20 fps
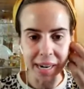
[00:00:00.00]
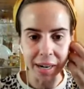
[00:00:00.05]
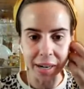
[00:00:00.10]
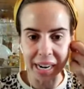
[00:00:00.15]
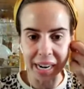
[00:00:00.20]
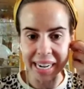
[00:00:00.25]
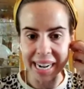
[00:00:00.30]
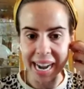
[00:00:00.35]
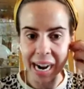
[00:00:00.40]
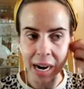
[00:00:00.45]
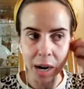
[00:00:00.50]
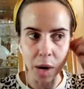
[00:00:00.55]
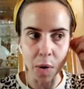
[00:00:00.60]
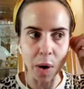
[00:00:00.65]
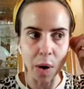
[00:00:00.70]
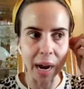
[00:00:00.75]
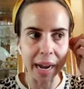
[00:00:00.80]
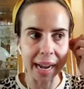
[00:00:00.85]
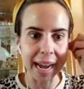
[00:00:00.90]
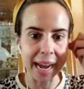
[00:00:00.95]
And now
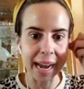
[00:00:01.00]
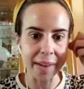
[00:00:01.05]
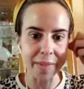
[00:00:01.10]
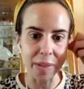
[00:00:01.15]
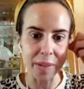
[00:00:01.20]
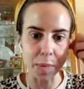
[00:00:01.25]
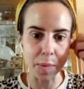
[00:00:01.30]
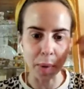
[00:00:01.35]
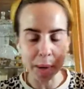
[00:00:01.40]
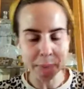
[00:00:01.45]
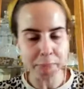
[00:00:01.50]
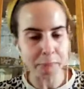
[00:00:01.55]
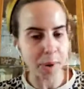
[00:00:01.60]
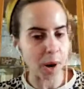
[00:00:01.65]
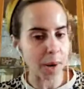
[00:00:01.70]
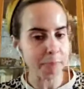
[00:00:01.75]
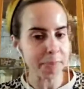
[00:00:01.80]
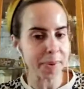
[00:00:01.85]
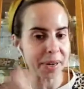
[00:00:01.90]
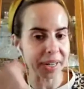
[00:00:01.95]
I have the one
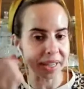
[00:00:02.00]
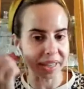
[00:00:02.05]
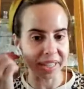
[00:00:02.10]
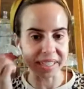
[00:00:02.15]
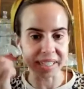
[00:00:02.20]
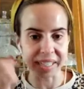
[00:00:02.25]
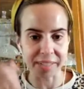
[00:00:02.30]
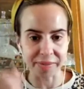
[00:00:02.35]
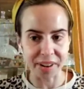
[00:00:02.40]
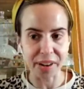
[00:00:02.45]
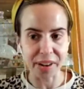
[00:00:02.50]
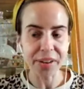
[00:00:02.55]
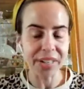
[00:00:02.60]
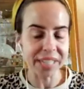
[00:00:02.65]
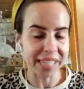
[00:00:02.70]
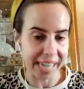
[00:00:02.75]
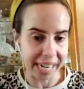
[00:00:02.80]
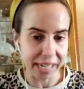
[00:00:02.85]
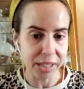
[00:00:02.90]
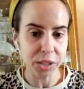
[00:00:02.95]
property that's very
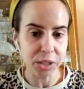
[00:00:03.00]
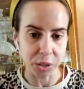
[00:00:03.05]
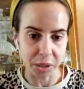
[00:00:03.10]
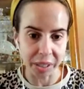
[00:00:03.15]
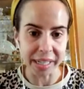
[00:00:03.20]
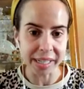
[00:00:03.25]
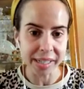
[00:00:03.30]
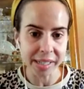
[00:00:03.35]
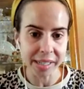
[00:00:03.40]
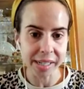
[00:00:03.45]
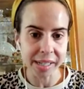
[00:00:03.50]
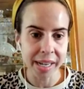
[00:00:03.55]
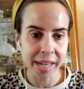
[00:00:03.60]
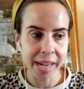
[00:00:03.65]
dangerous